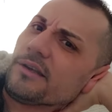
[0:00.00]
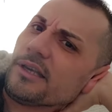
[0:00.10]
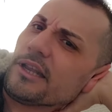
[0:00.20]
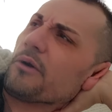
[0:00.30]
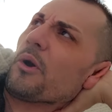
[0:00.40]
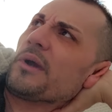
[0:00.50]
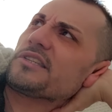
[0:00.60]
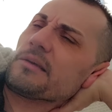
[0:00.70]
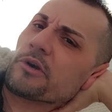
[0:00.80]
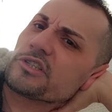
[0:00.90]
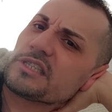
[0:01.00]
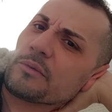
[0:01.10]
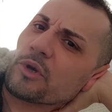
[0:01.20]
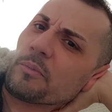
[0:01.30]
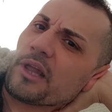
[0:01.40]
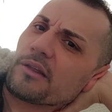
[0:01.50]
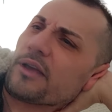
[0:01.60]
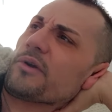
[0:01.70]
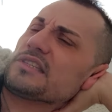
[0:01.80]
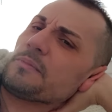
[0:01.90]
you know, going to the emergency room, you know, like
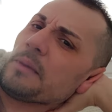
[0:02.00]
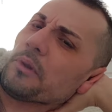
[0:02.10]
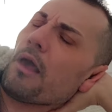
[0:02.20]
crazy people.